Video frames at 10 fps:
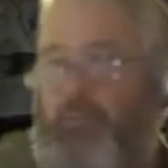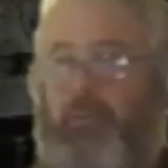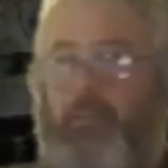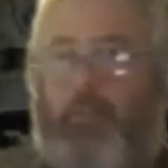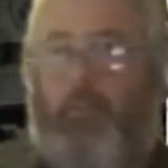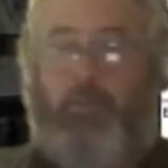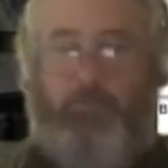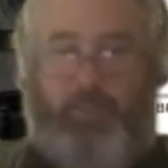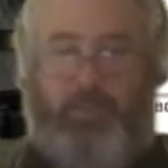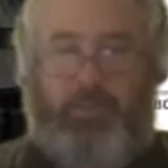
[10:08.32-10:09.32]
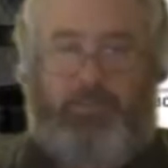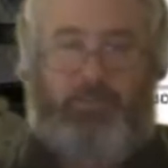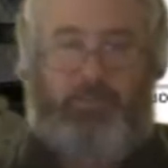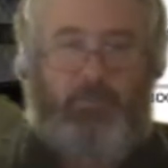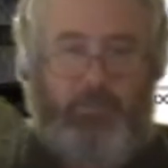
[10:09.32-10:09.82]
nearby metas
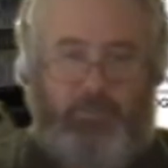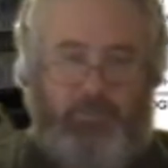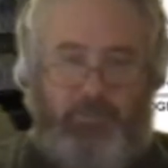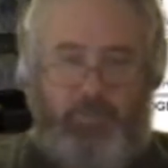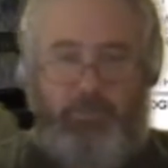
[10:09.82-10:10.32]
as well.